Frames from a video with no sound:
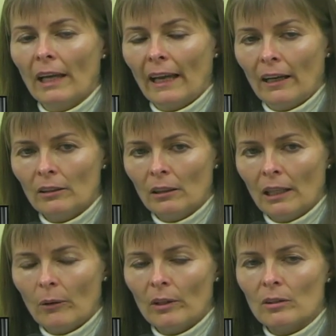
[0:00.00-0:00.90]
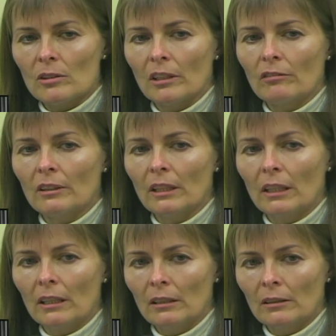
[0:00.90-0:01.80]
and allowing the
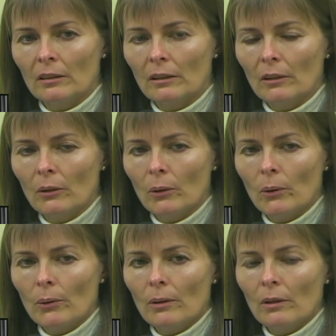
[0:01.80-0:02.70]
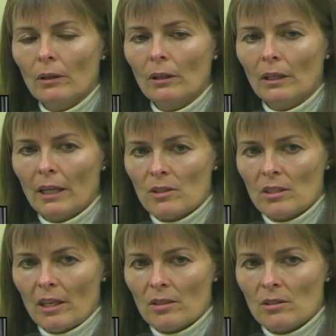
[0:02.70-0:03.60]
suffocating.
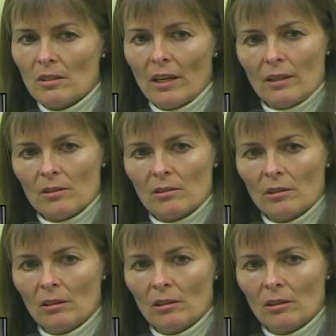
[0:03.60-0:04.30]
Yes, yes, yes to